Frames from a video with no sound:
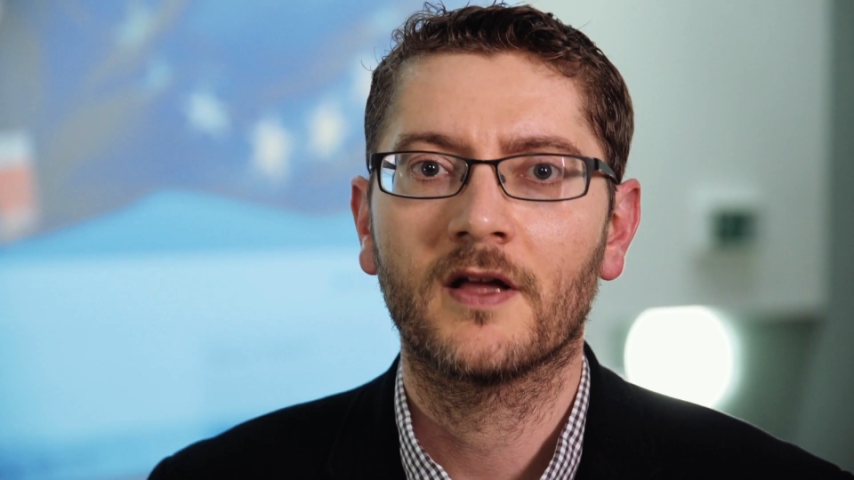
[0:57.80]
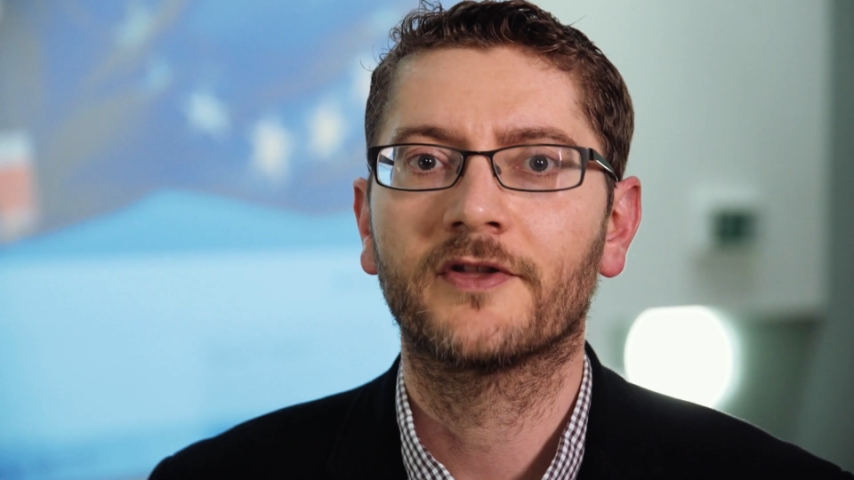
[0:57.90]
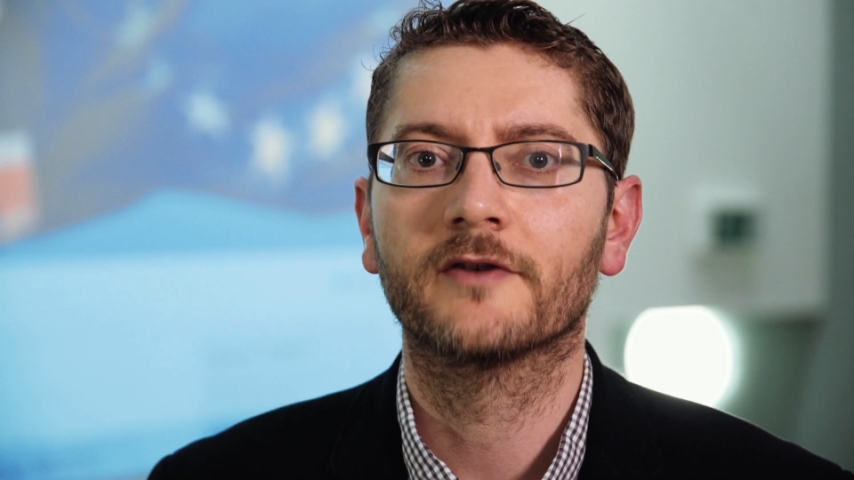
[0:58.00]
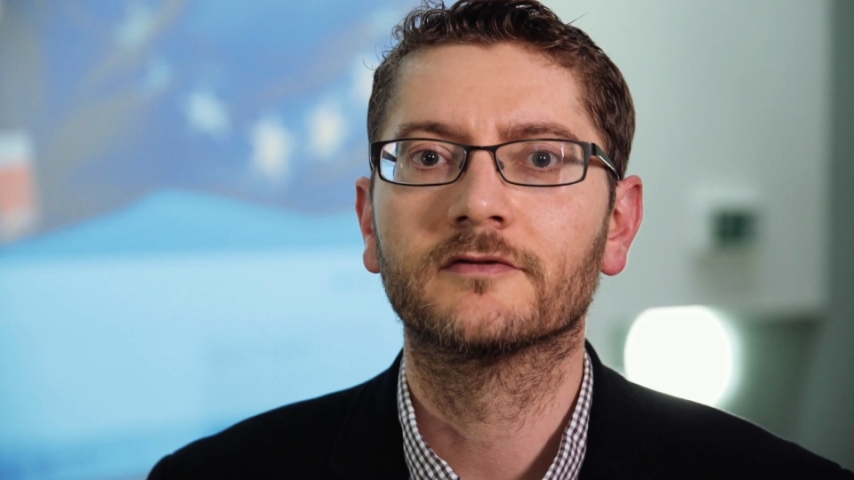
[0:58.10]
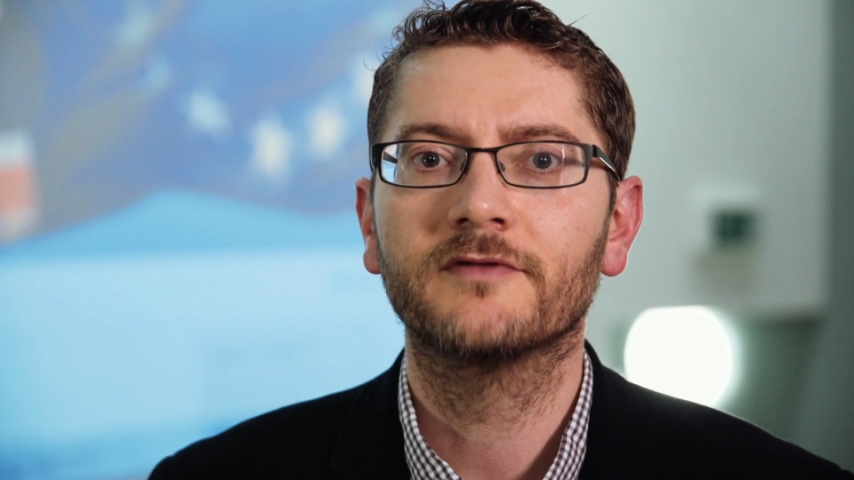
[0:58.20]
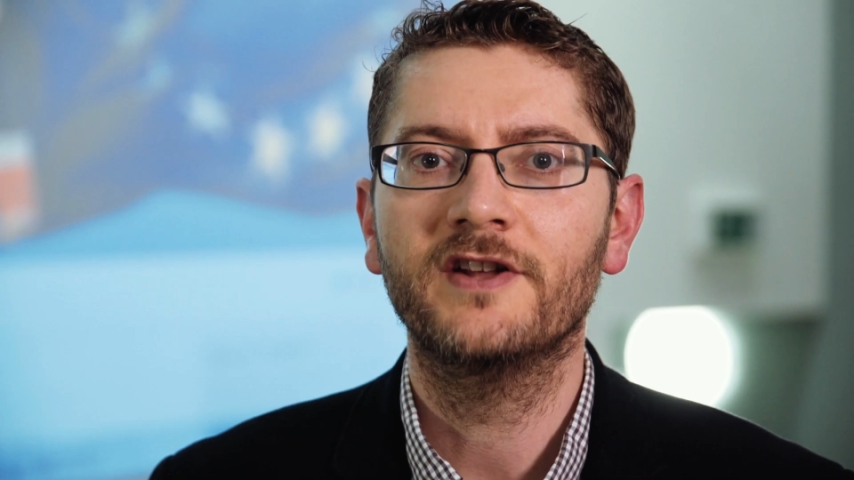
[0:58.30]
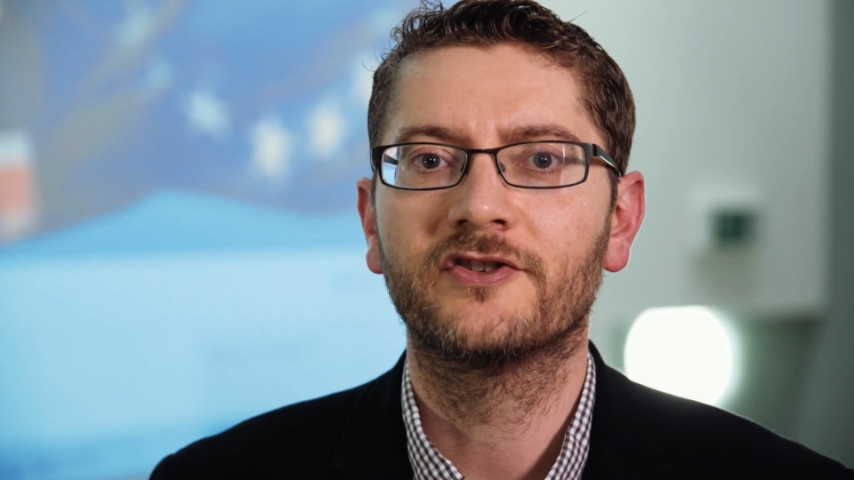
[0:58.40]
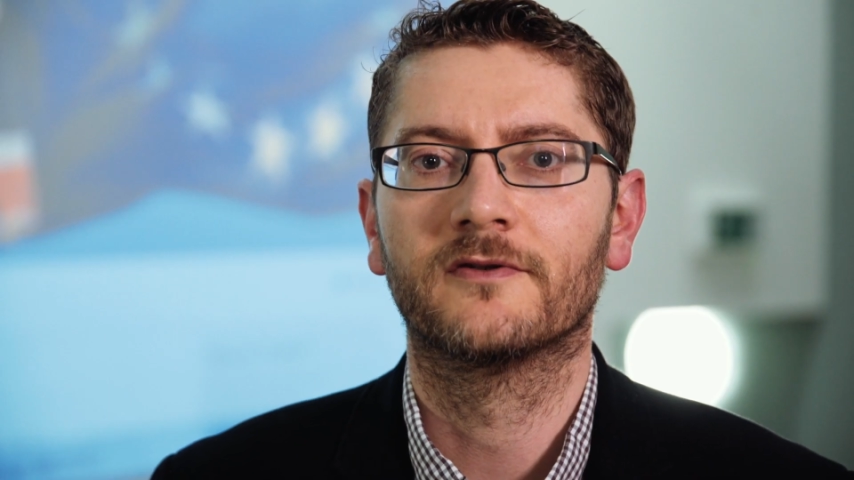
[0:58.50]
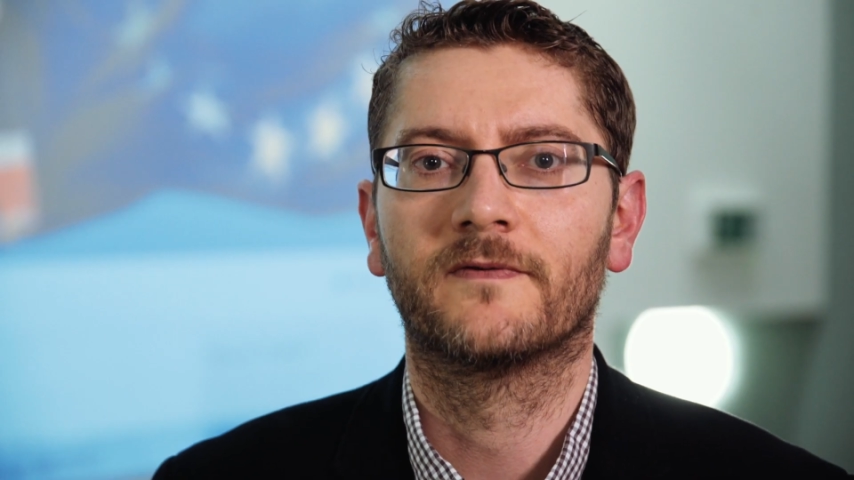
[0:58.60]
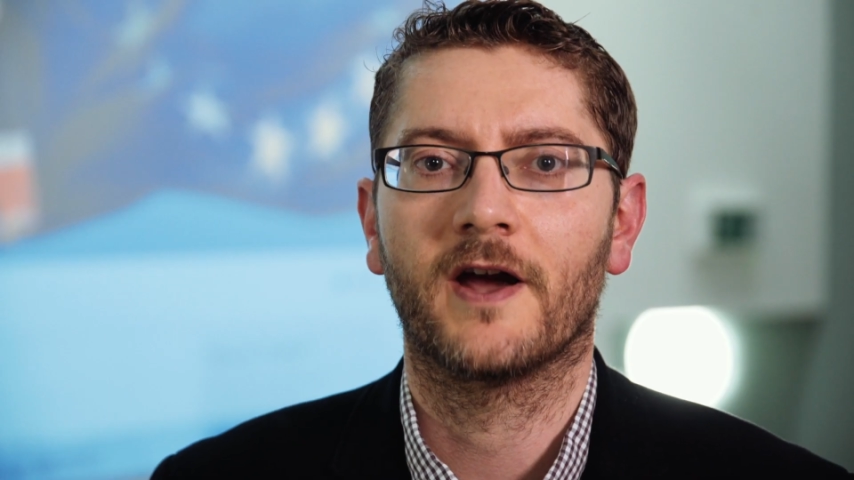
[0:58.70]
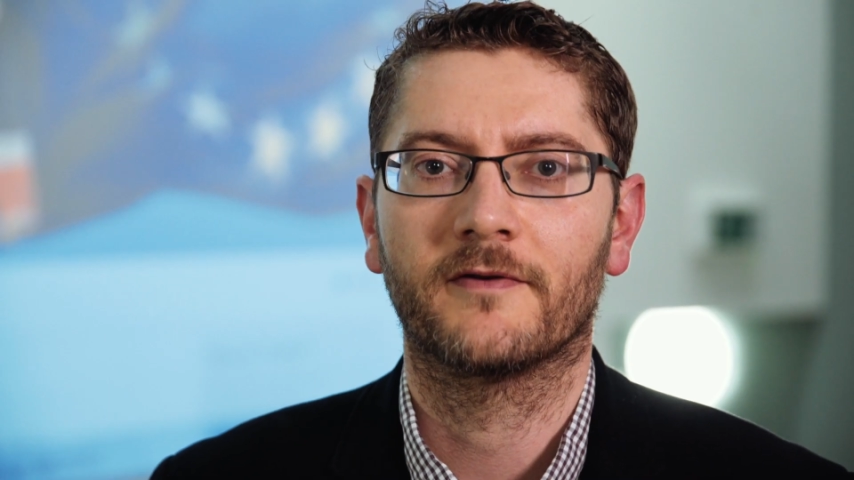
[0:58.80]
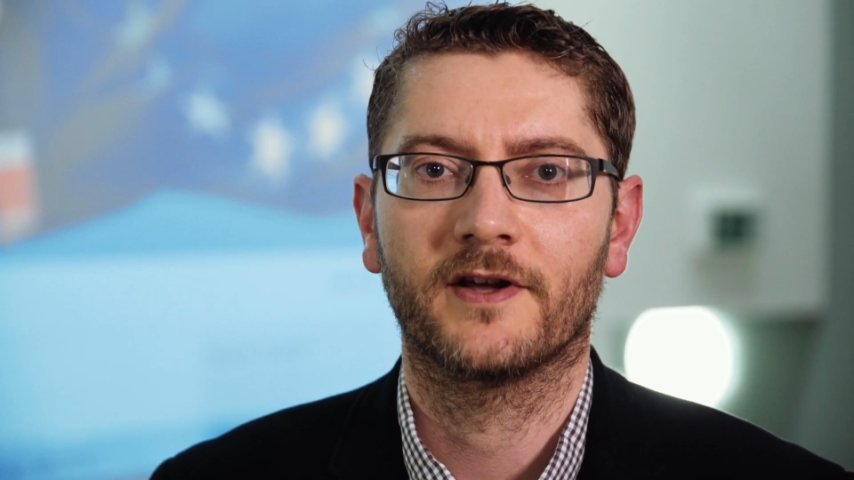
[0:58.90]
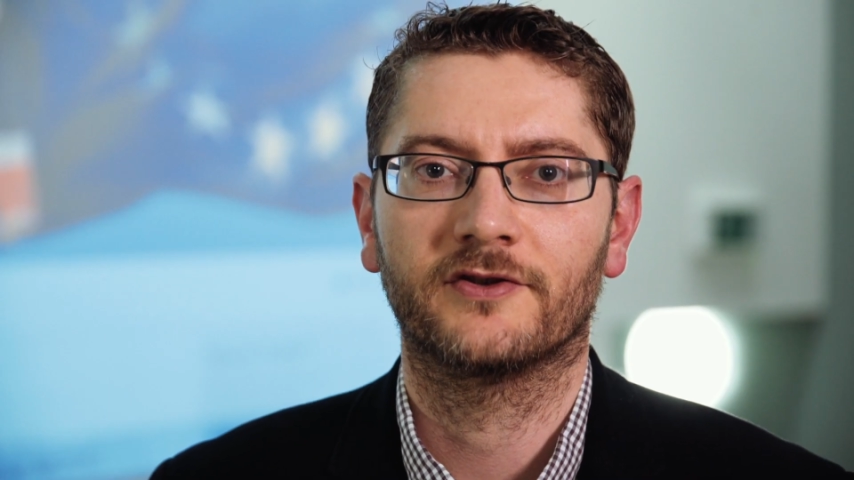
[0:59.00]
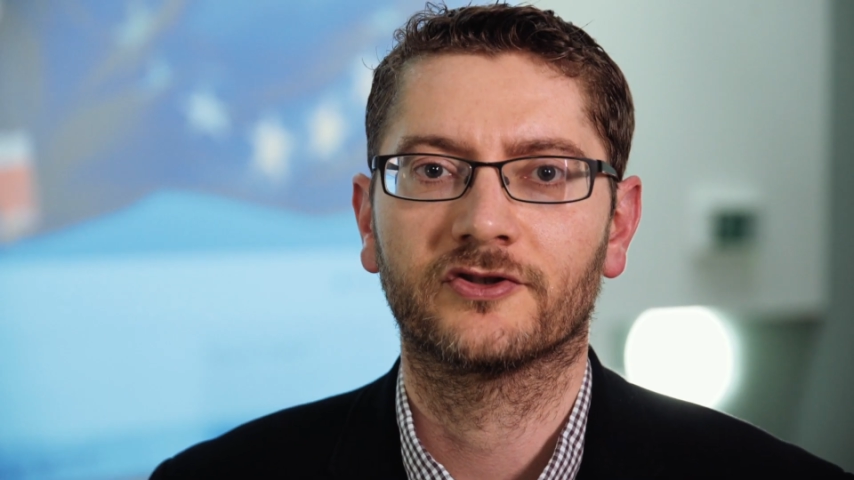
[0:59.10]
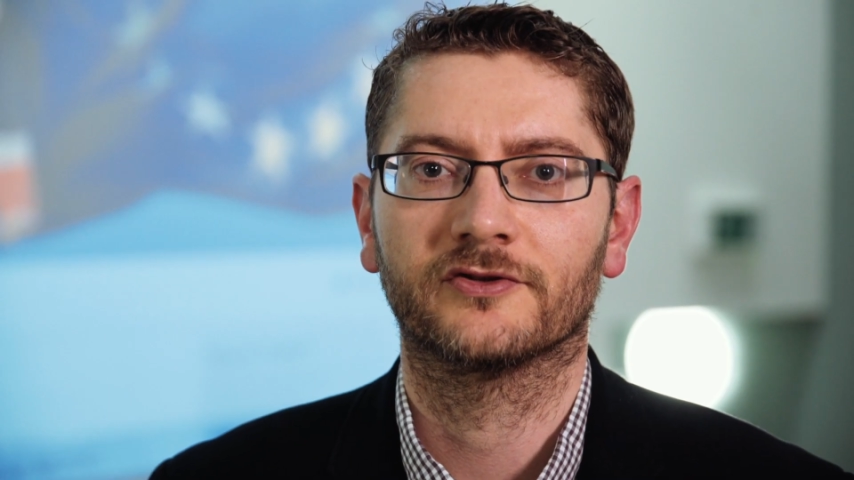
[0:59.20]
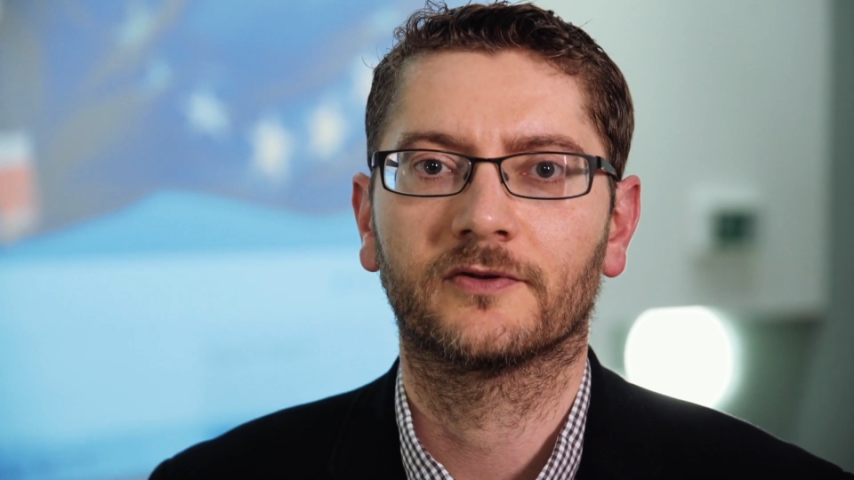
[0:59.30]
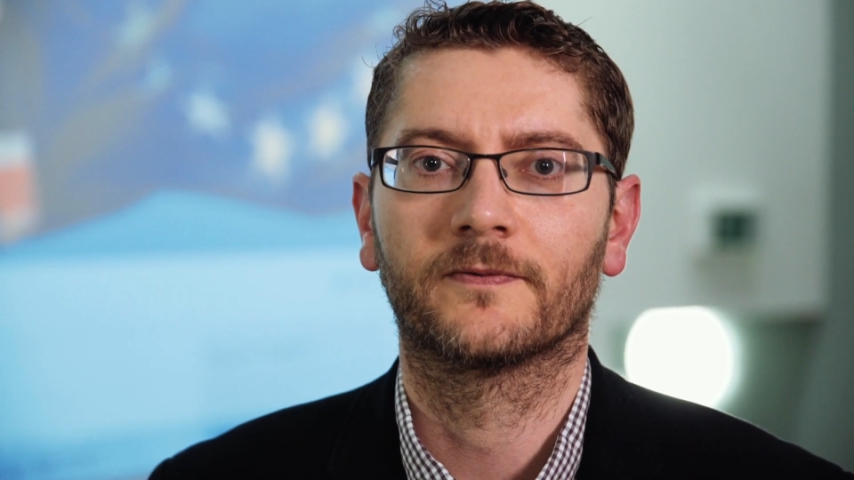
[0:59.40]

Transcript: There are regional variations,